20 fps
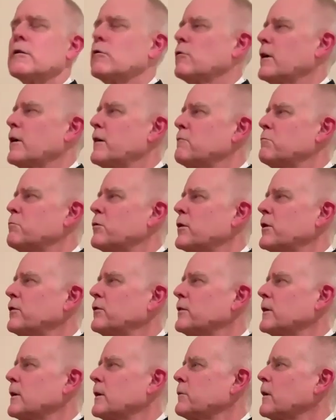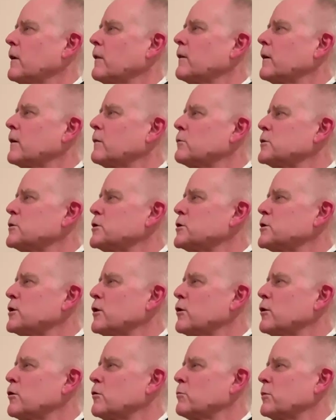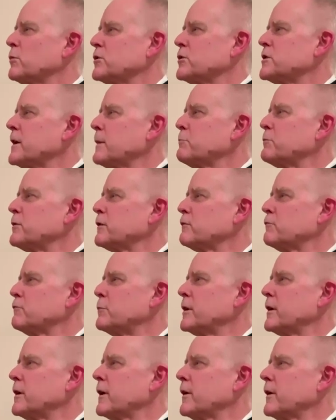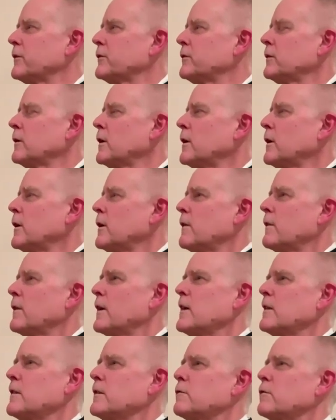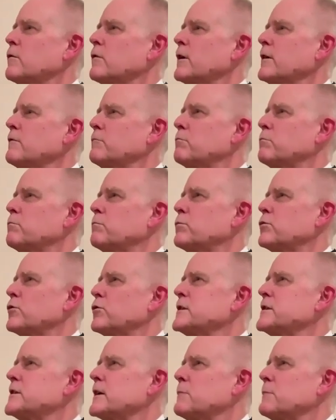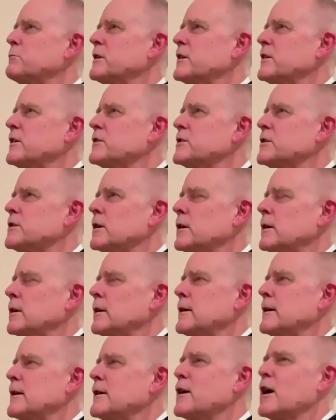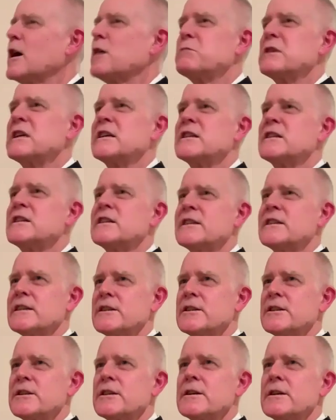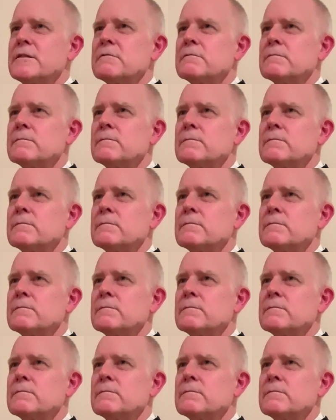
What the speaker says: grave precept, and I thought it was so perceptive, because the 8th grave precept is not being stingy,